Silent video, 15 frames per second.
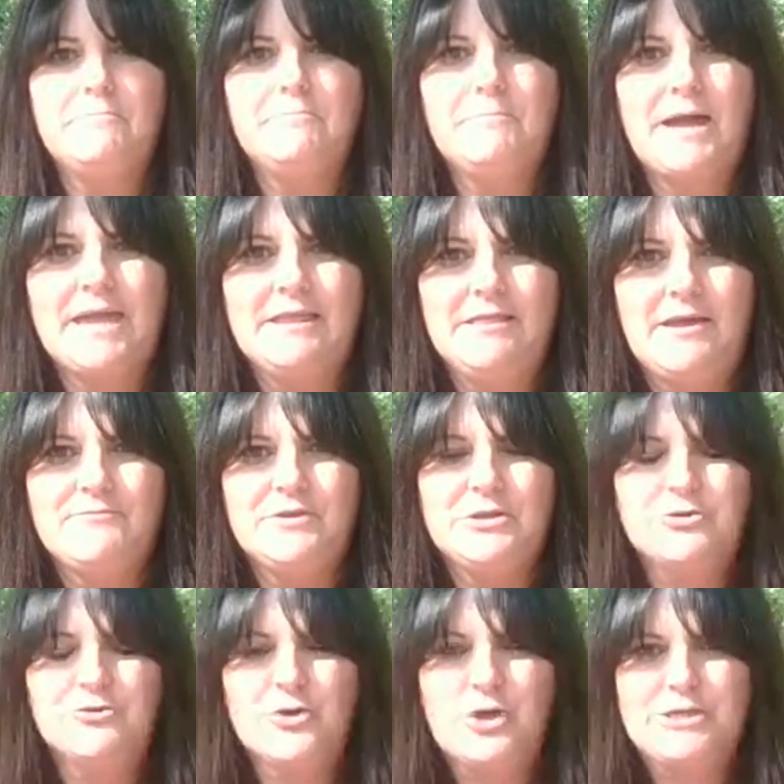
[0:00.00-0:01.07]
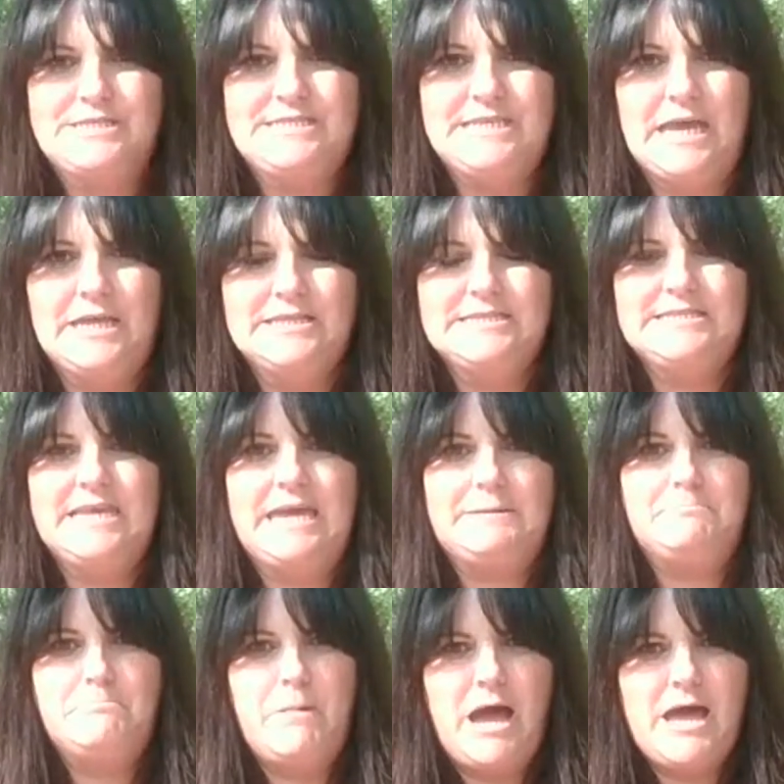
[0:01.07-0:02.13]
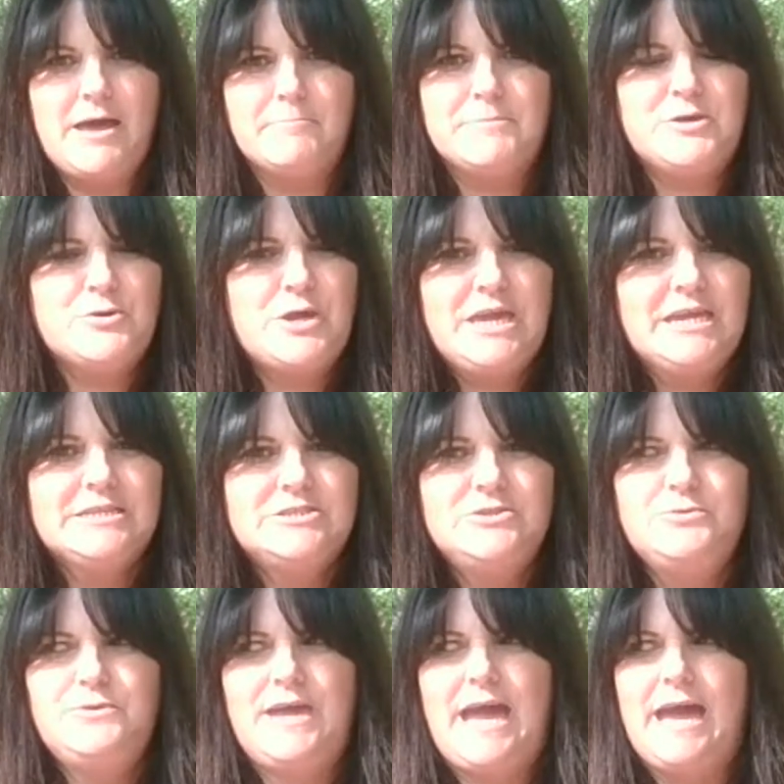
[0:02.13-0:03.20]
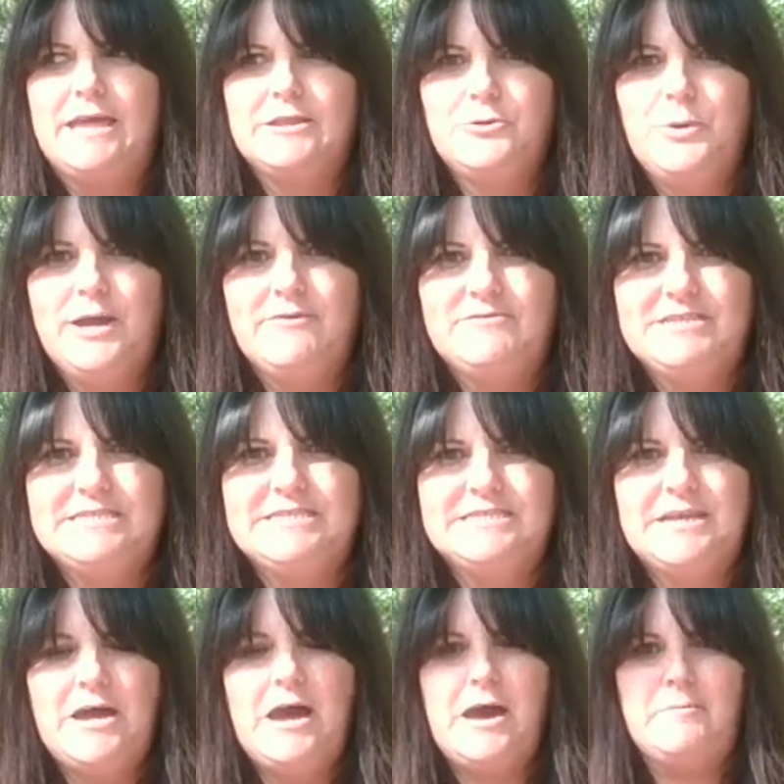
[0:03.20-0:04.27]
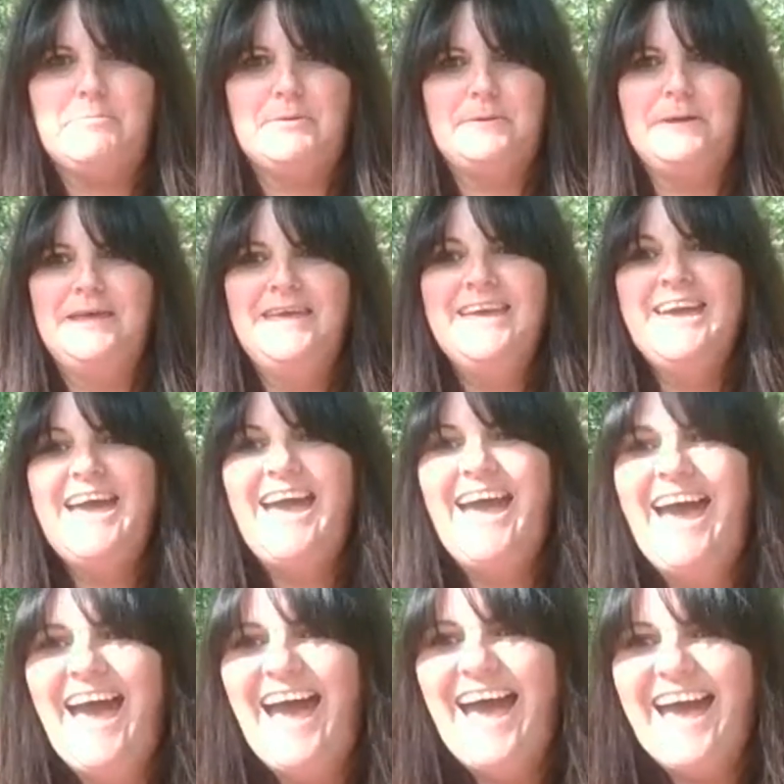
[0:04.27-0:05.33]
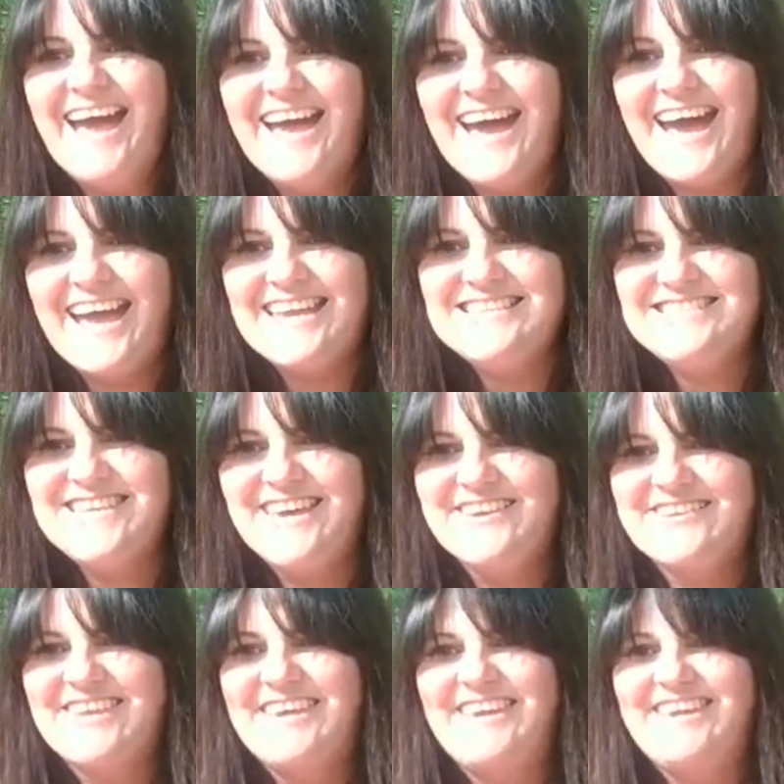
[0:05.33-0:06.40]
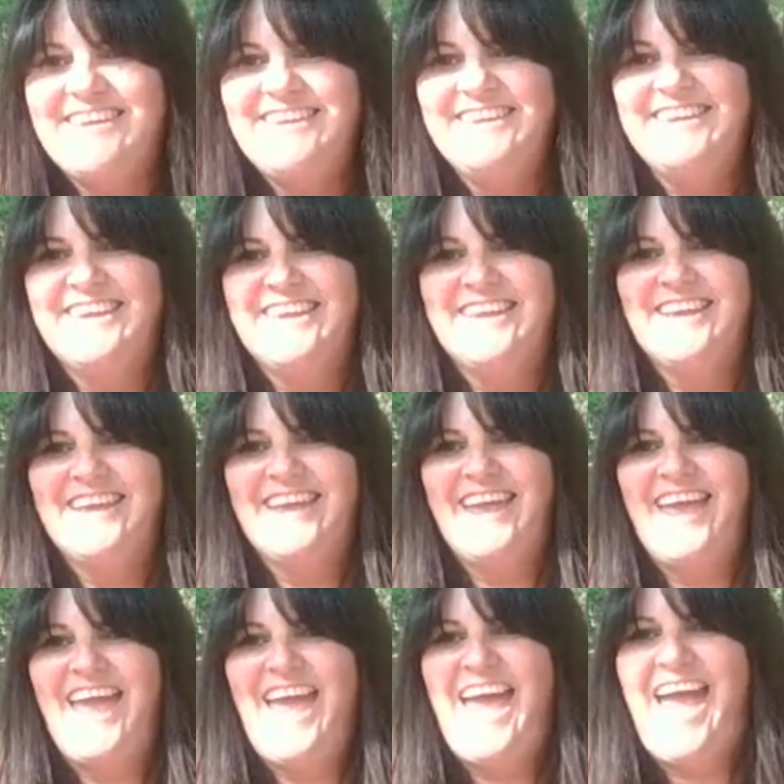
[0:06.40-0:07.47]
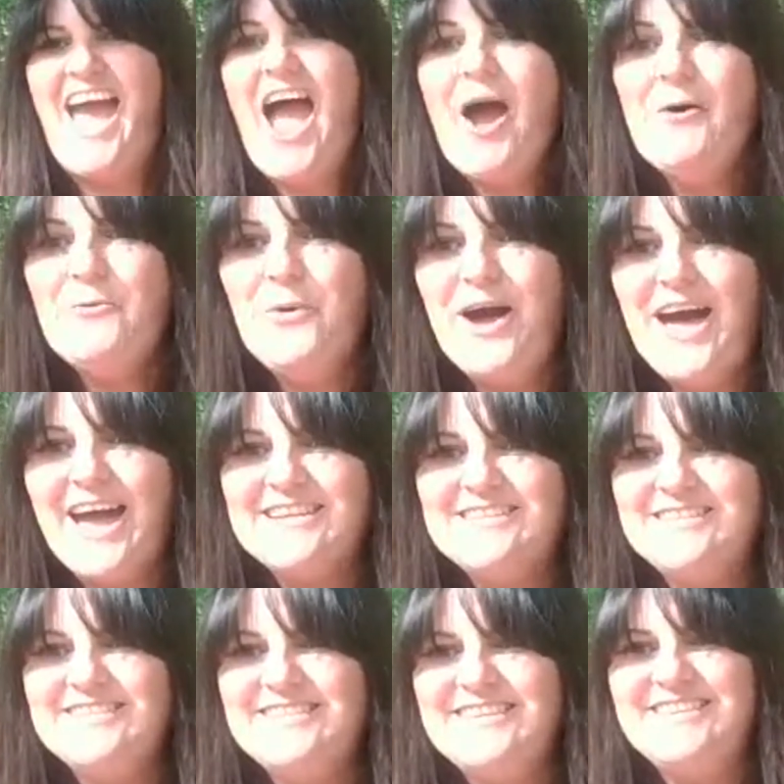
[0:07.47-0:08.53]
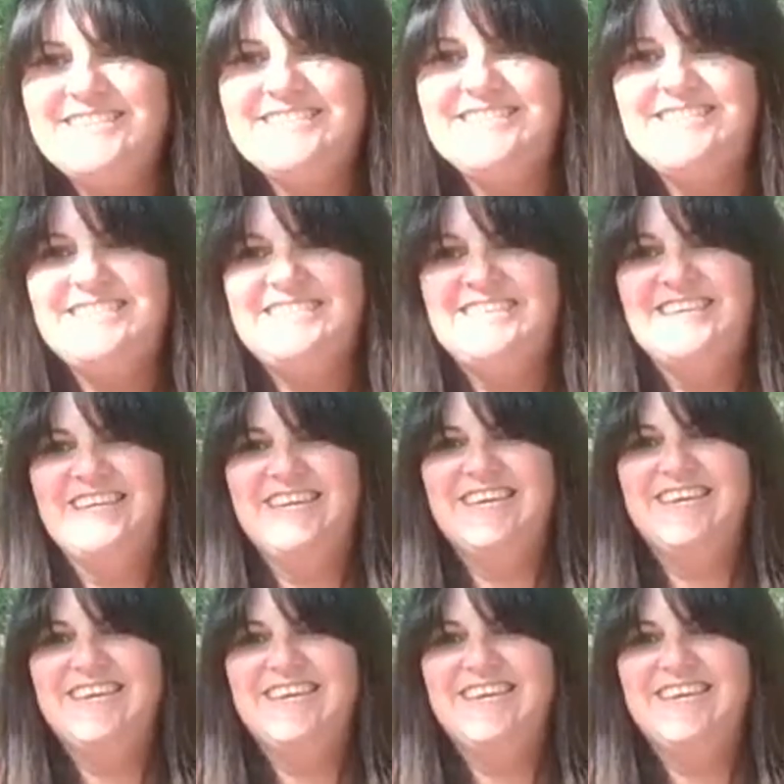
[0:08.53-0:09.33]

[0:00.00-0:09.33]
my 11-year-old son said, Mom, you can't do that. You have to stop. Hi, Selkie. Well, hi, Denise.